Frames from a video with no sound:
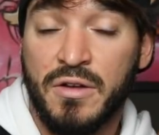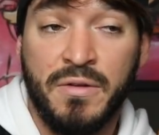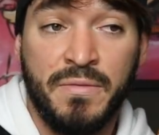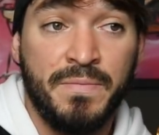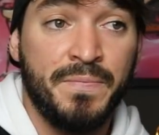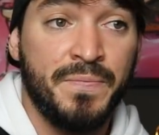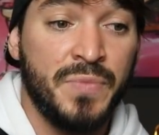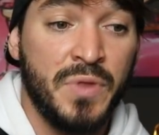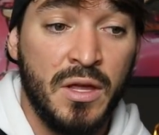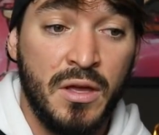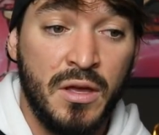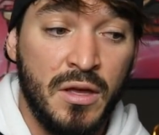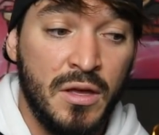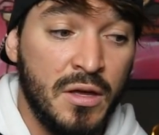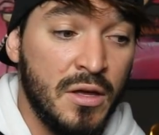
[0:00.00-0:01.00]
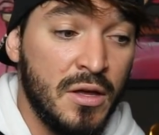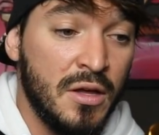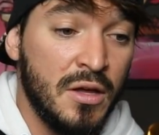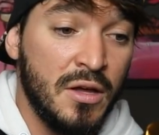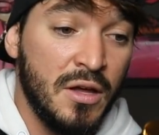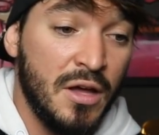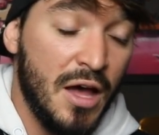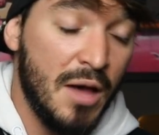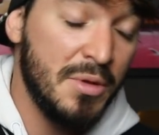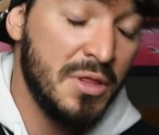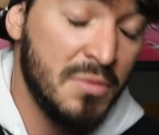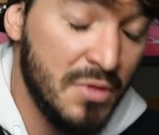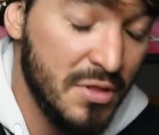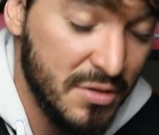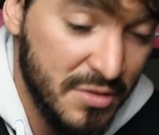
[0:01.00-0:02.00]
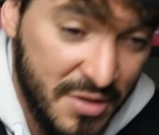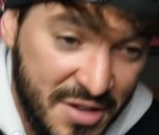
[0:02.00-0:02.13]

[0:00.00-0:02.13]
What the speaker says: And I mean,